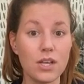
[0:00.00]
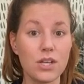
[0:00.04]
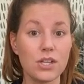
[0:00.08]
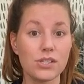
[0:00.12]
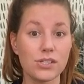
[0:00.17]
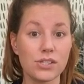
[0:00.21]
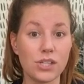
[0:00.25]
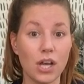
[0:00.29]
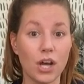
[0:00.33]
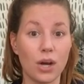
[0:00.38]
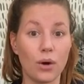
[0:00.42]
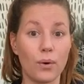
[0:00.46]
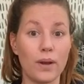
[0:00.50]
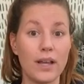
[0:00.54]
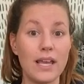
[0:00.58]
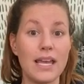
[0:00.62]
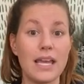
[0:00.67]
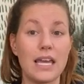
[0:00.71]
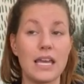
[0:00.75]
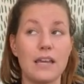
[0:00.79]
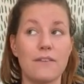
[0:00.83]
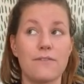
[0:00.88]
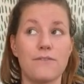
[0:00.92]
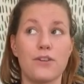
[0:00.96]
So,
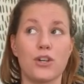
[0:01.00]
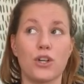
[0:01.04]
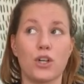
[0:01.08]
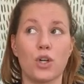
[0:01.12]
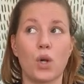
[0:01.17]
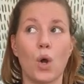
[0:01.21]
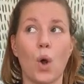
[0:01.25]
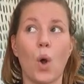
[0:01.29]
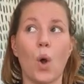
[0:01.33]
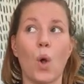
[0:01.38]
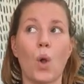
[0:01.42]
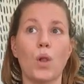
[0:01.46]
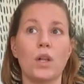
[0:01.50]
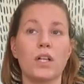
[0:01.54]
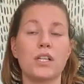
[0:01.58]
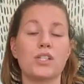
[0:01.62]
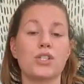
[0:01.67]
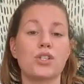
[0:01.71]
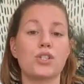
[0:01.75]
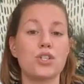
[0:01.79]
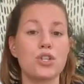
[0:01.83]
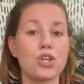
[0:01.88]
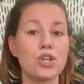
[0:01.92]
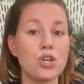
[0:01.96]
if your goal
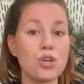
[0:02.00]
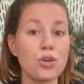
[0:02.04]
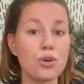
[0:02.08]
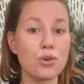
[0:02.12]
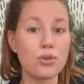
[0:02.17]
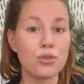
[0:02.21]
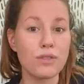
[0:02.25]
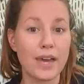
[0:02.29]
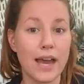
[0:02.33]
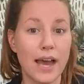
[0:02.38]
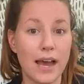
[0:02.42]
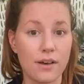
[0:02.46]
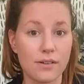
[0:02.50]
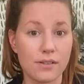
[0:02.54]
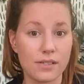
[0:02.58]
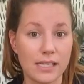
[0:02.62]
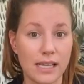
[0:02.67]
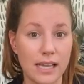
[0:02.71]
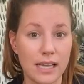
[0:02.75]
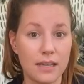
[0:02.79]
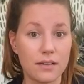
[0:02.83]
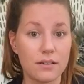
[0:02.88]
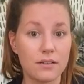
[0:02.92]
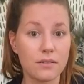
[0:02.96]
is
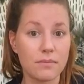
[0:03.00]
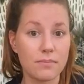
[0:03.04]
2,000